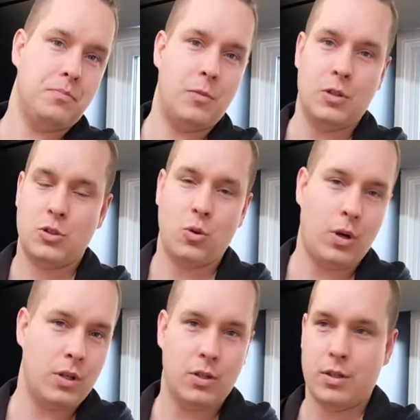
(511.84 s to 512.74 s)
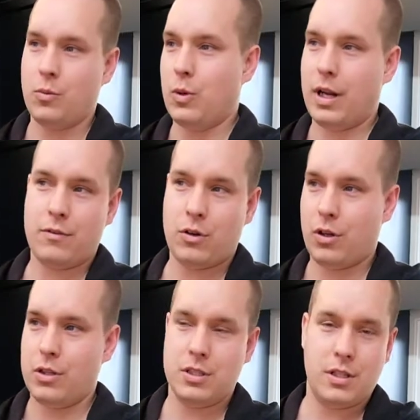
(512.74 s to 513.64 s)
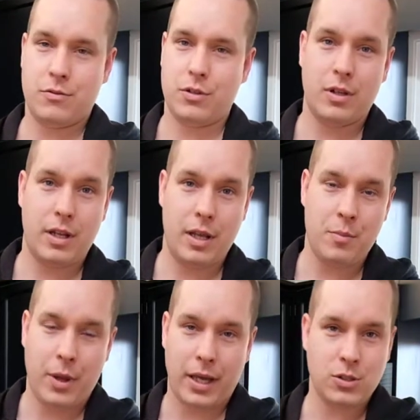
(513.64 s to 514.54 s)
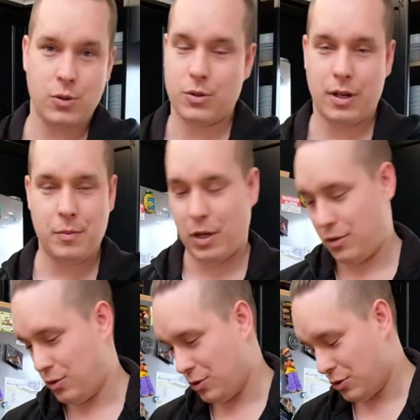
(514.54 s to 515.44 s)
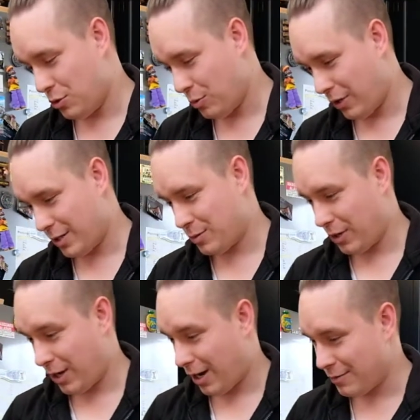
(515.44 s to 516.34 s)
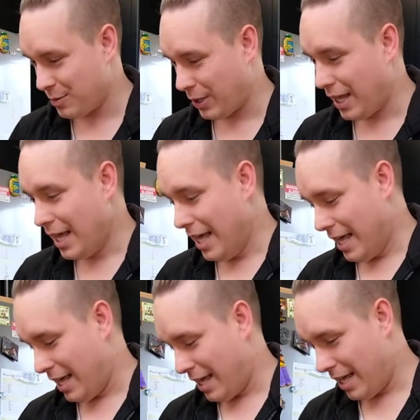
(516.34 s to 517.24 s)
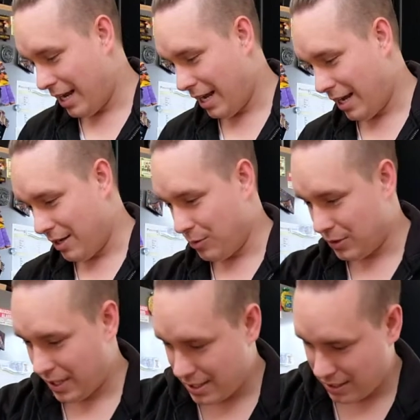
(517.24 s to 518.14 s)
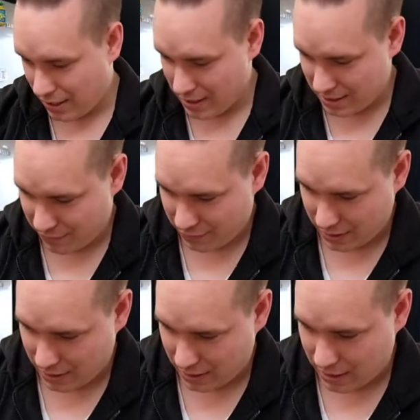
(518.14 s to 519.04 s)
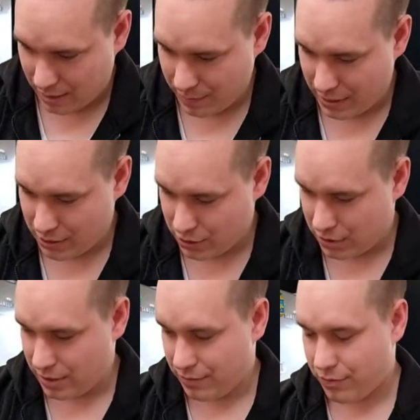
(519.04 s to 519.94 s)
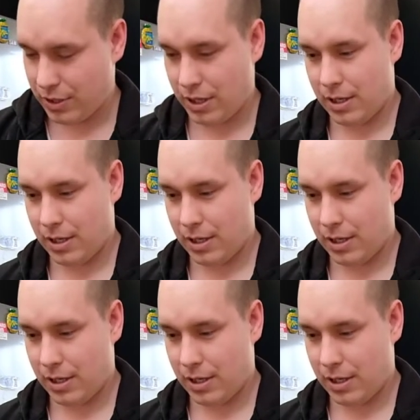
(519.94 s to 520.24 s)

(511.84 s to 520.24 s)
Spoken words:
the soil and whatever, all these different impacts go to it. I'm not a super expert on coffee, but it will taste a lot different. Each different